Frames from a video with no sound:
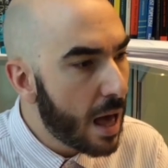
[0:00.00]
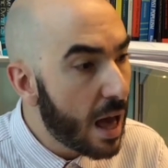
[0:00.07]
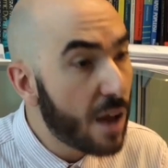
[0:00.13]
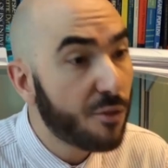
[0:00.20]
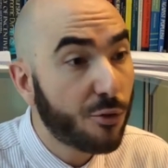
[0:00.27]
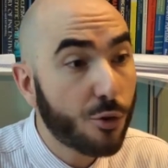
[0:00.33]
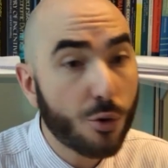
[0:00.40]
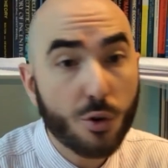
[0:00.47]

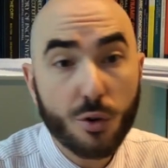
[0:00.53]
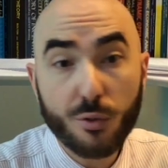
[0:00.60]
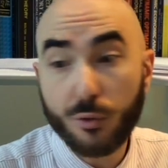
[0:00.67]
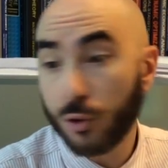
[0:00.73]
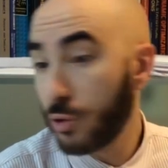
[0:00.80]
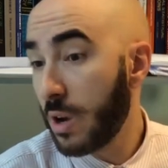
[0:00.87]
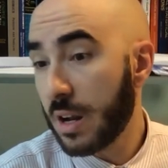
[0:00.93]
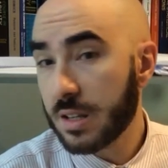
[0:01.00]
And for
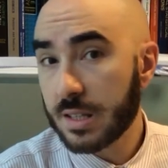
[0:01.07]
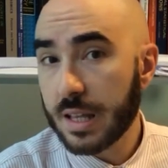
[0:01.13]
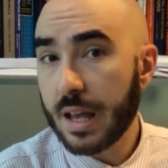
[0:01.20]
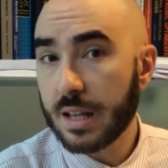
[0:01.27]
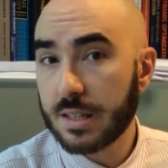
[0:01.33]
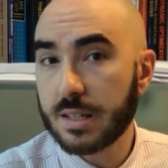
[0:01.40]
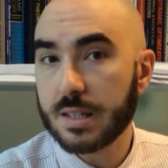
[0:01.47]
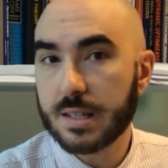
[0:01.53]
the United
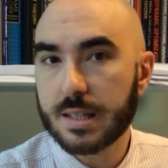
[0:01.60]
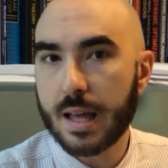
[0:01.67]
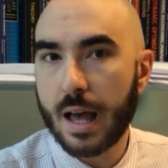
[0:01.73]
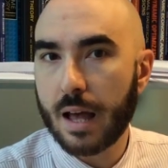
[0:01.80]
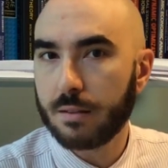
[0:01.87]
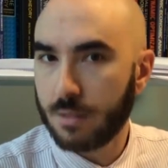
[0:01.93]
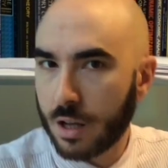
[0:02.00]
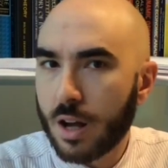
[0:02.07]
States,
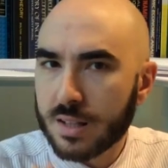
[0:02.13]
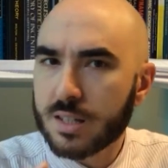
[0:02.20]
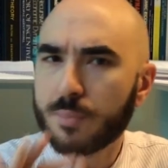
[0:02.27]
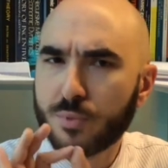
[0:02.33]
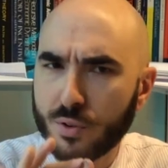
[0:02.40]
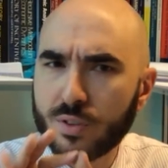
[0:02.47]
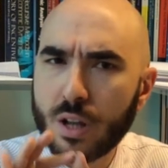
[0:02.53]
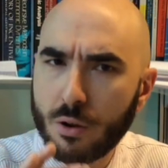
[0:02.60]
instead, the
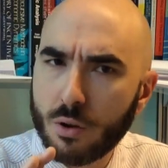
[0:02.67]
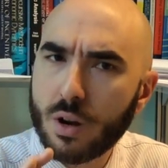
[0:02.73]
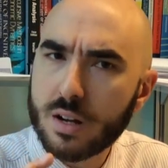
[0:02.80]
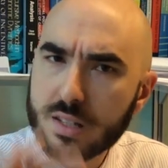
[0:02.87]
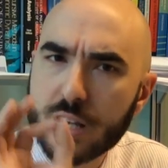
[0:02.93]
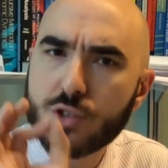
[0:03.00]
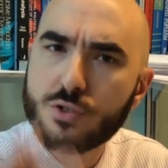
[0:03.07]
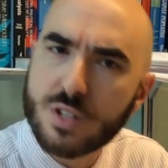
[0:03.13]
concept of
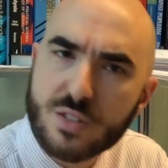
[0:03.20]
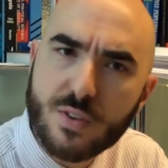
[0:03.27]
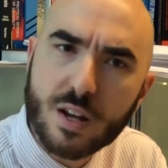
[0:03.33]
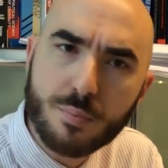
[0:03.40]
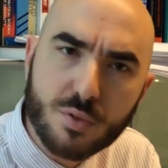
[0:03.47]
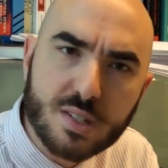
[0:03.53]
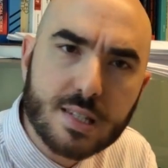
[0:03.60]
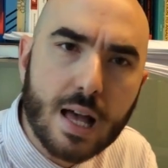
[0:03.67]
denuclearization is very
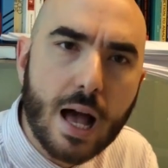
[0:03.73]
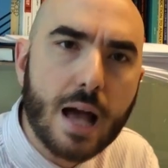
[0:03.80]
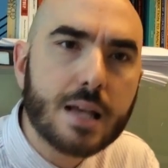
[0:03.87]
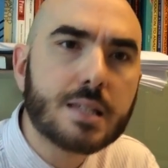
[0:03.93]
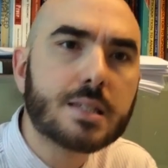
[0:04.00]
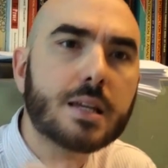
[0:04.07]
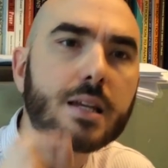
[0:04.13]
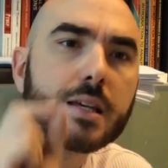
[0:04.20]

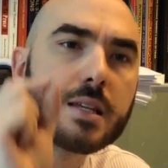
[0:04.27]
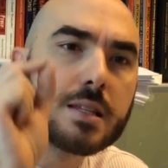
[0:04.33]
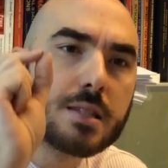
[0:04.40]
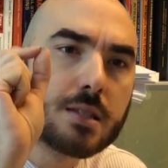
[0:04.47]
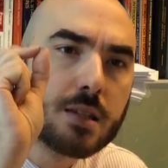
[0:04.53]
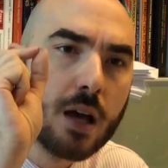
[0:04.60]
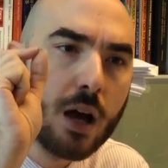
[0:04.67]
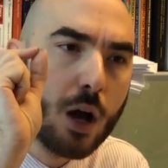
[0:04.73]
precise, and
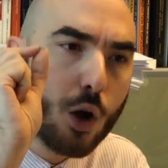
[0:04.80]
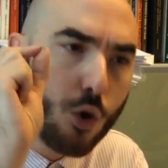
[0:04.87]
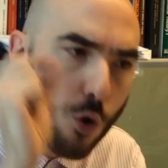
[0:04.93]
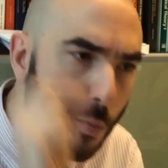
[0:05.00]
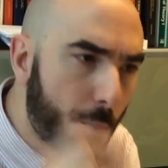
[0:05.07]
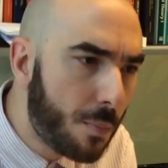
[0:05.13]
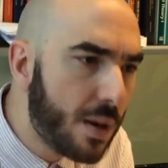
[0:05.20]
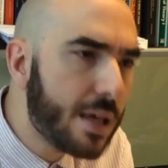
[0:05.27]
it's
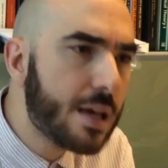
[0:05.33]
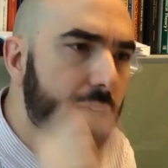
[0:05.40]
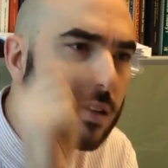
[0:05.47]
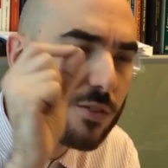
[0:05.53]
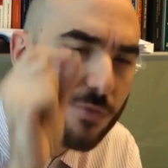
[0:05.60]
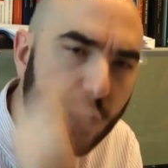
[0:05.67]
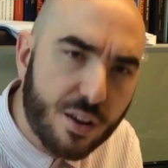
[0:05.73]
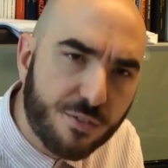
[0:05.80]

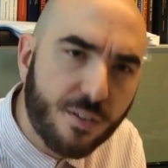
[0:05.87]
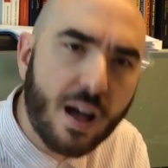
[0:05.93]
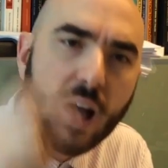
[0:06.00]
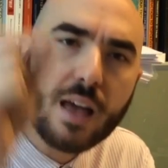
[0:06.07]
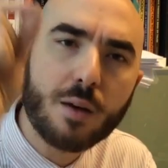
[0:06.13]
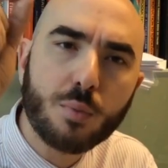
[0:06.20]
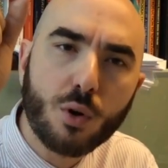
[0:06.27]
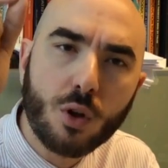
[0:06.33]
complete,
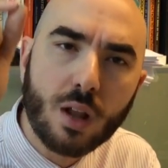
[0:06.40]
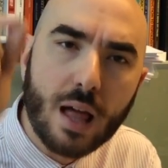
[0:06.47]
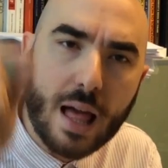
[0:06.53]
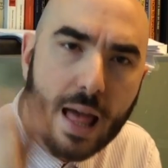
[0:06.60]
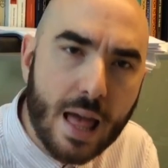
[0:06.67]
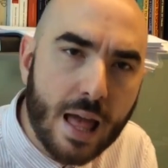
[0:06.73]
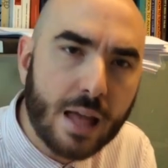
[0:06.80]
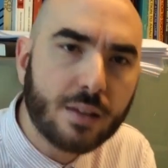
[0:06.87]
verifiable,
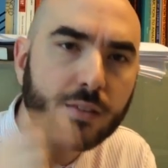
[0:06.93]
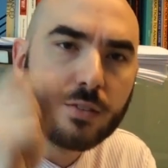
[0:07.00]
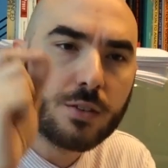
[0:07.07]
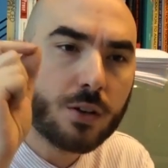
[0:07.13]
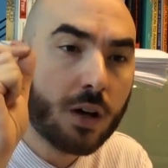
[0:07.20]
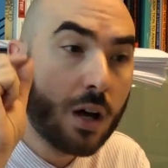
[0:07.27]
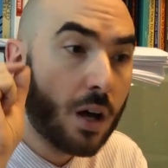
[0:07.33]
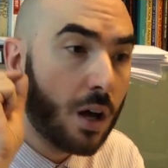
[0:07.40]
and
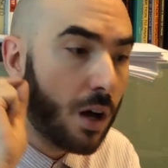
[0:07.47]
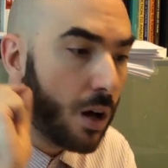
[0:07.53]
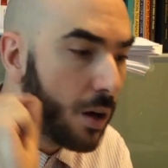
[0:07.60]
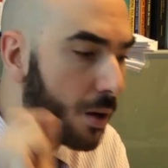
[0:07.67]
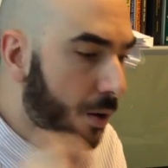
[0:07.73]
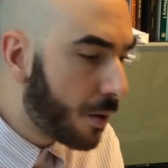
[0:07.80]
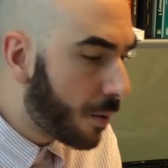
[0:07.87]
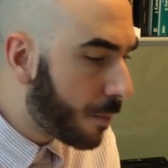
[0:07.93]

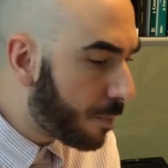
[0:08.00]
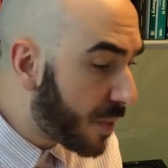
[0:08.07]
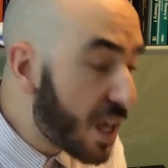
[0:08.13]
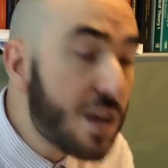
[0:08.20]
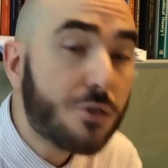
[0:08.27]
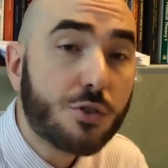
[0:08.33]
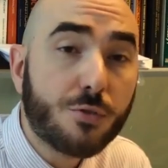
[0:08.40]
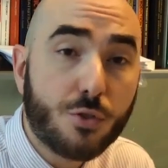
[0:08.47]

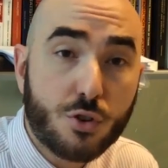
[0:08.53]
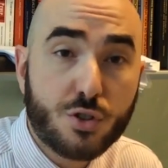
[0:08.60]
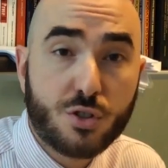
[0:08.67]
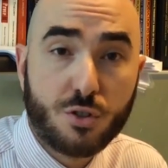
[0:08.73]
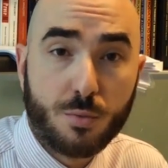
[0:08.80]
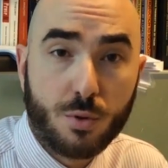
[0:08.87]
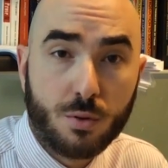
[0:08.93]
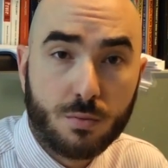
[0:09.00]

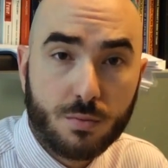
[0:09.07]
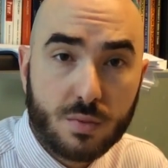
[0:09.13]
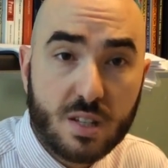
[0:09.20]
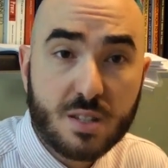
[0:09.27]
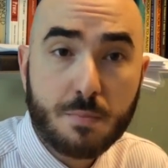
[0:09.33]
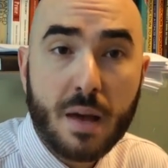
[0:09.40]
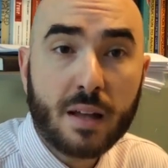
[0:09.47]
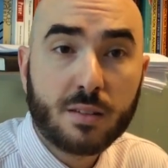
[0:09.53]
irreversible
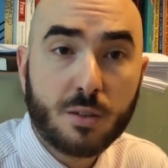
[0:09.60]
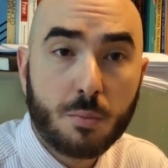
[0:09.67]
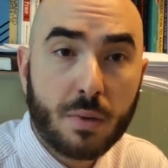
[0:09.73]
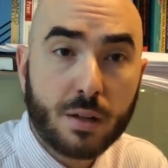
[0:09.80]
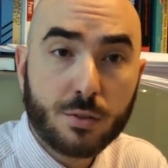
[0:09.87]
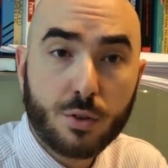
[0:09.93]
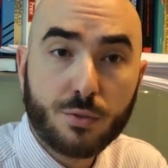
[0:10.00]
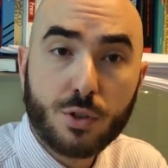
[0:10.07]

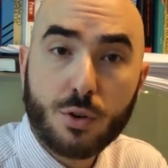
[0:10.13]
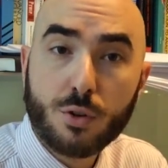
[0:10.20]
dismantlement of the